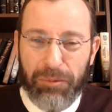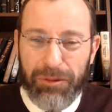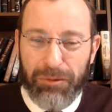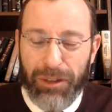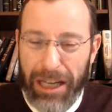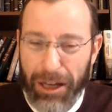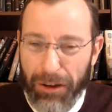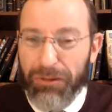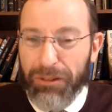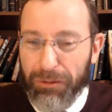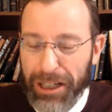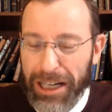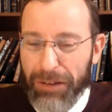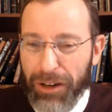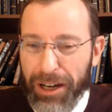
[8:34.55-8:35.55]

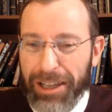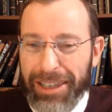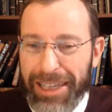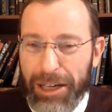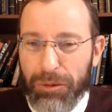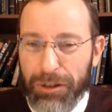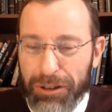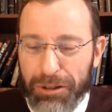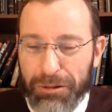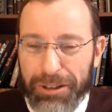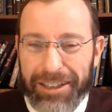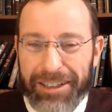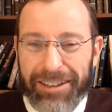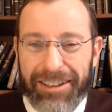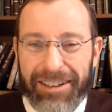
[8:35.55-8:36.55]
whatever aliyah we're
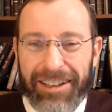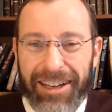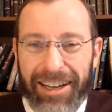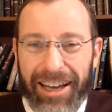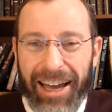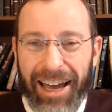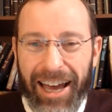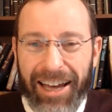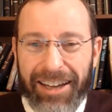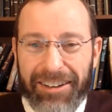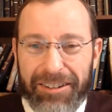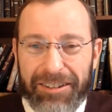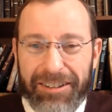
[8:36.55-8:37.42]
doing. And